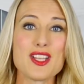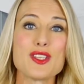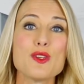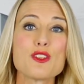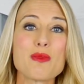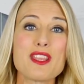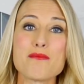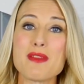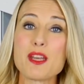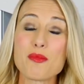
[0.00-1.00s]
used by the
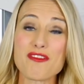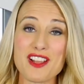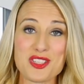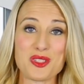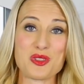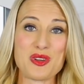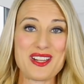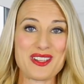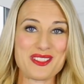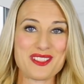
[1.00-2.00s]
many professional
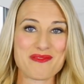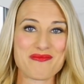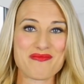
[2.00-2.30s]
traders.